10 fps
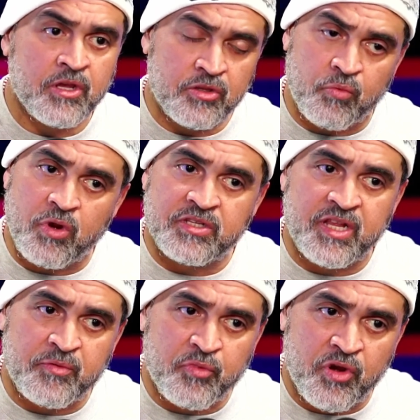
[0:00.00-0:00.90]
The ones
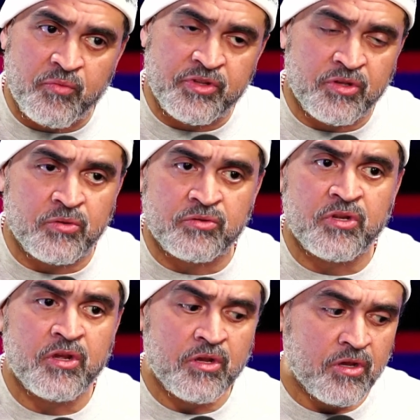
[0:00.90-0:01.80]
that are born with those
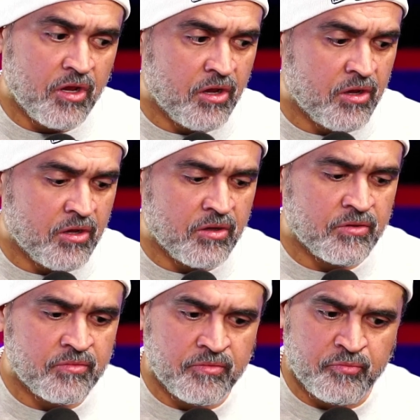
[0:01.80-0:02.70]

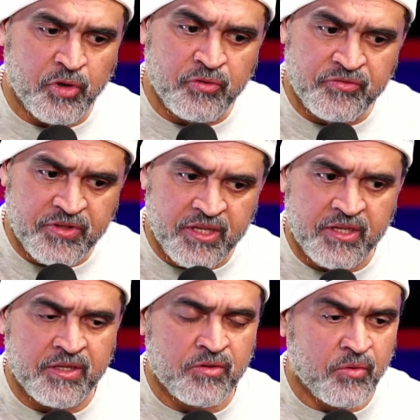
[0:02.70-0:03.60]
both
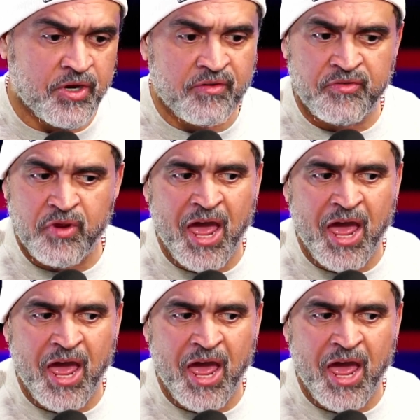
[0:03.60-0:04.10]
things or whatever.